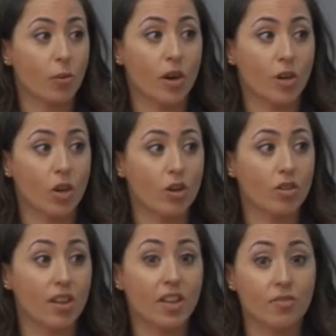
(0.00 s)
we're not
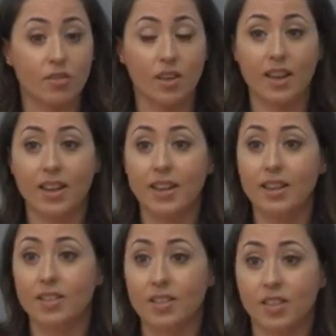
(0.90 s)
even
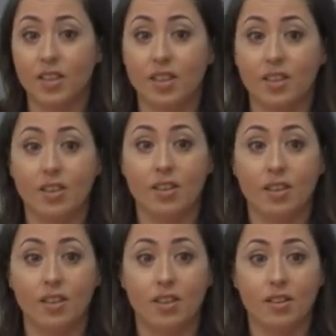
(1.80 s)
listening
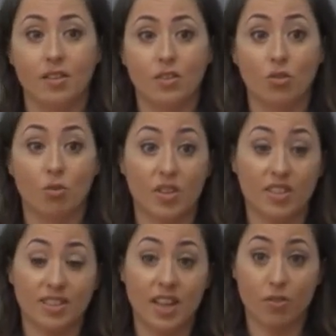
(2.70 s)
to
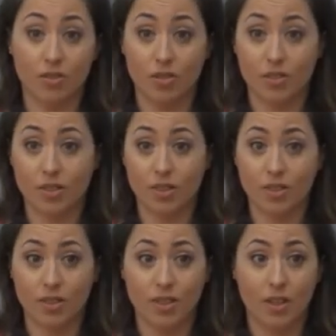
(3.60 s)
ourselves.
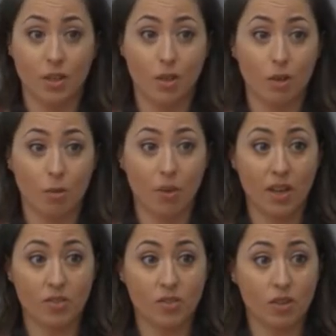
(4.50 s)
Our
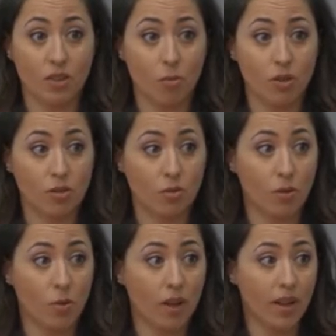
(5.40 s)
minds are wandering
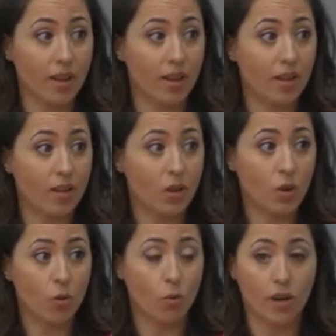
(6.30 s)
away,
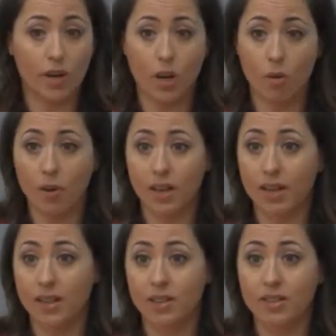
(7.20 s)
we are
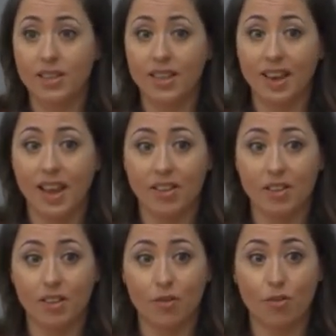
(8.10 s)
completely
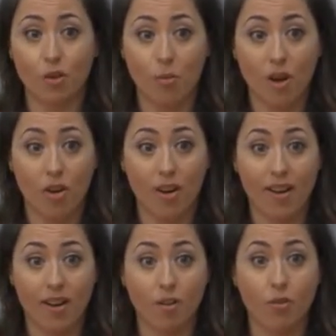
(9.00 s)
disconnected from our
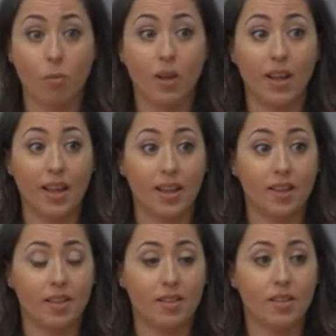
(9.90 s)
own
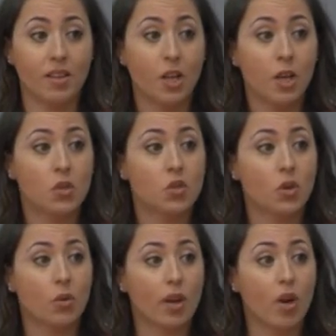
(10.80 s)
being.
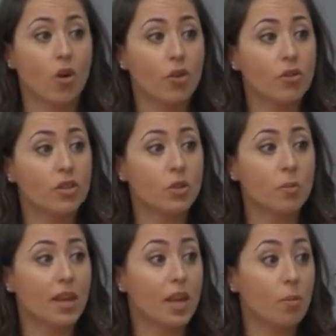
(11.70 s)
So, in order to
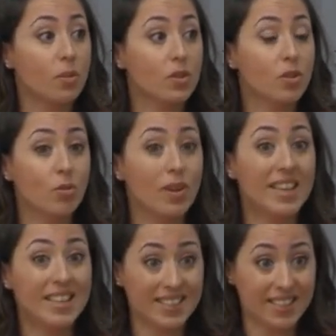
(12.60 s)
be able to
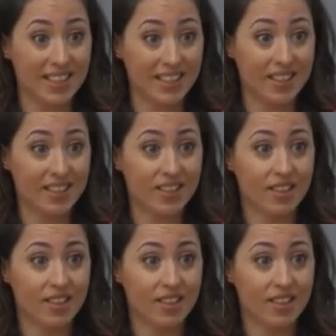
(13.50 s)
listen